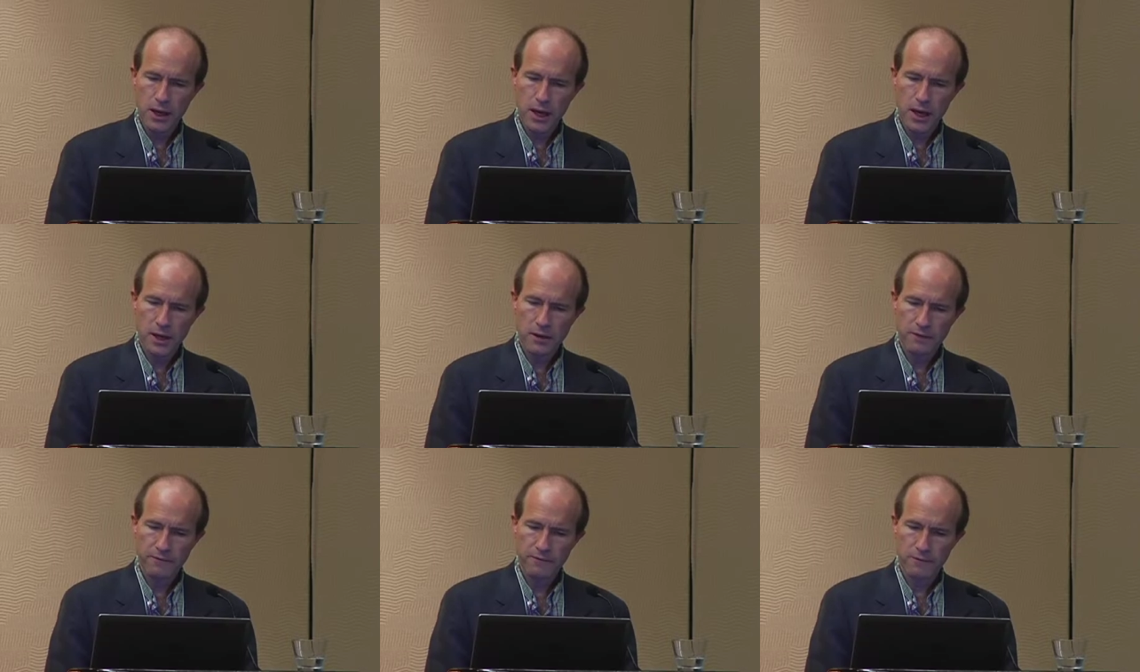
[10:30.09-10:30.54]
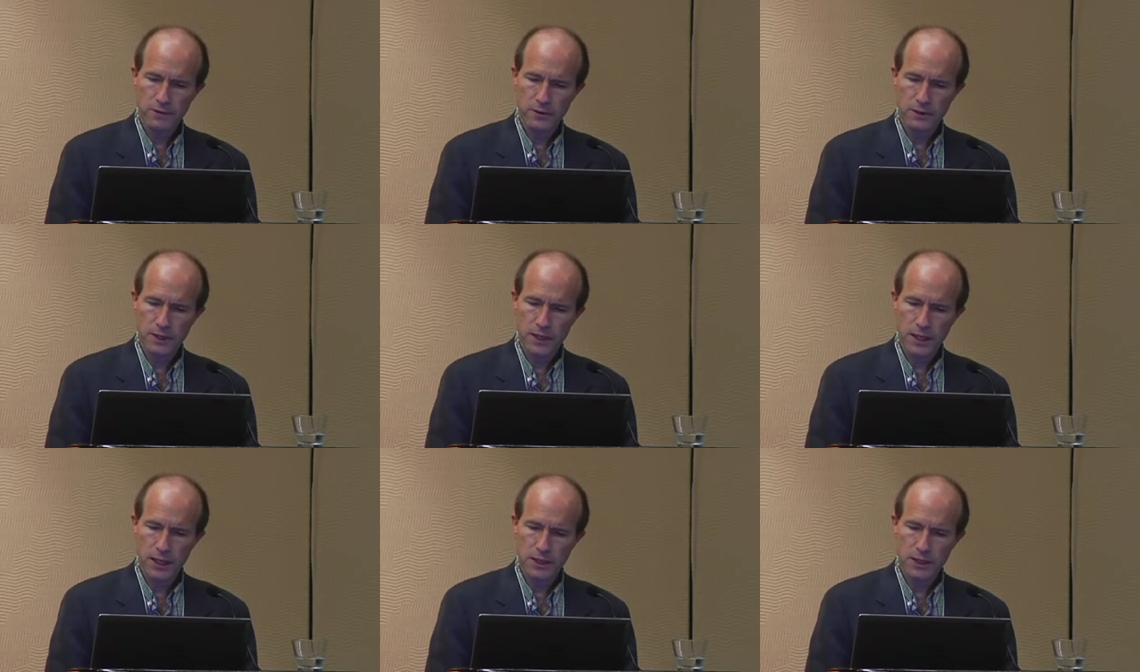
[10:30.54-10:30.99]
and the foot
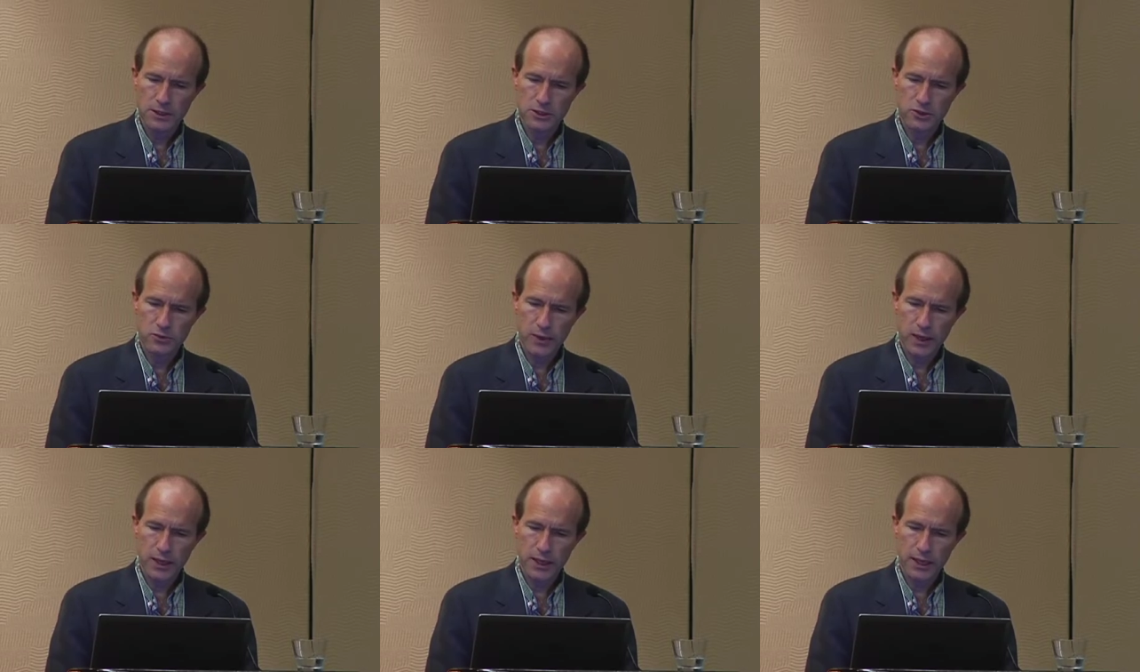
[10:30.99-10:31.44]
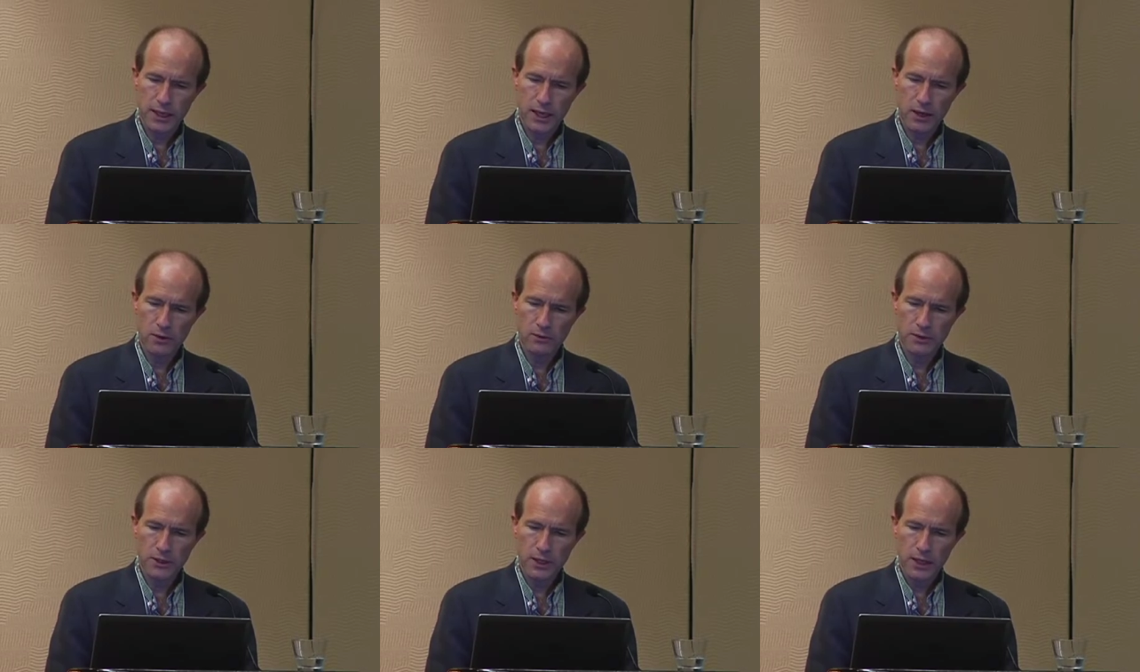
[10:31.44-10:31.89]
can straighten
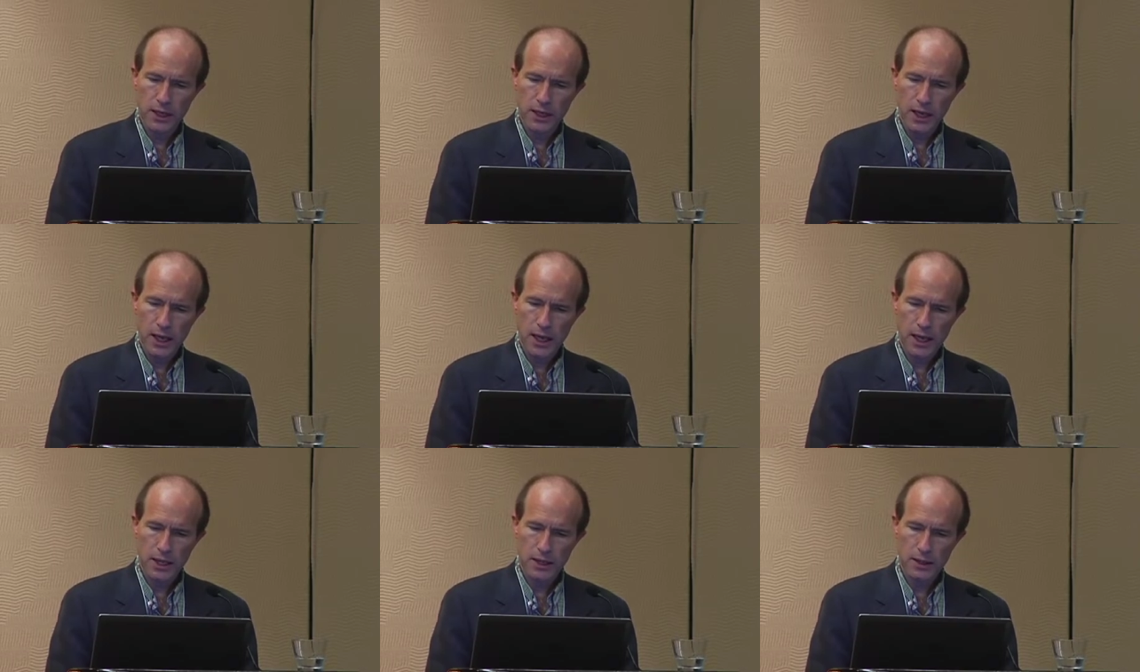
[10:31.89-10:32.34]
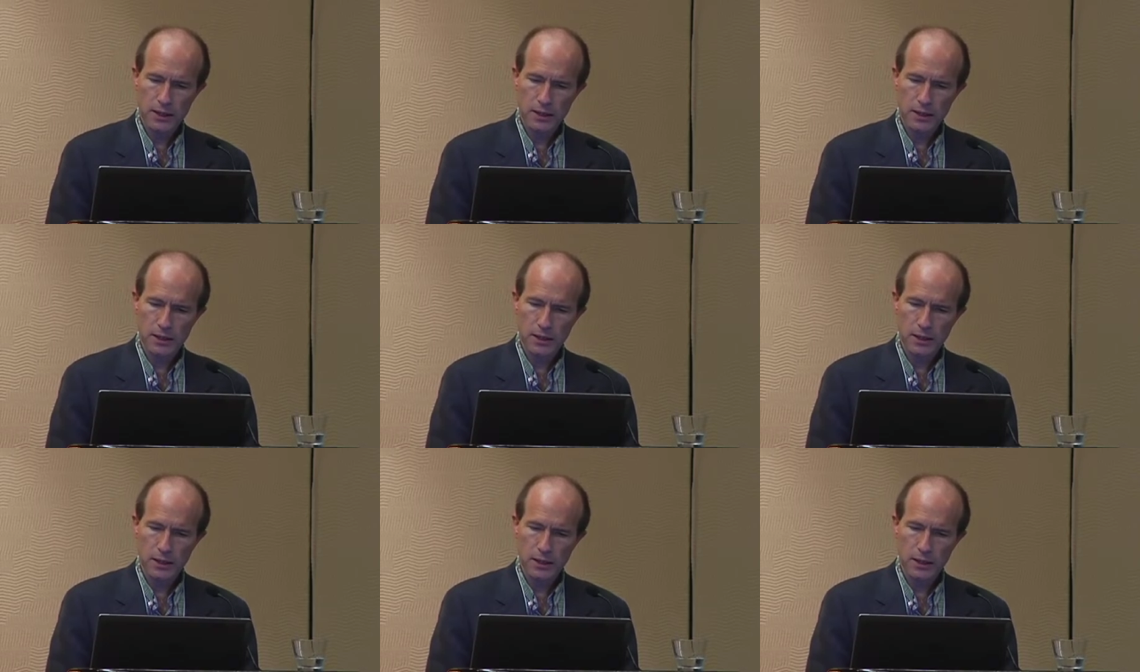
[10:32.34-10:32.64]
out, and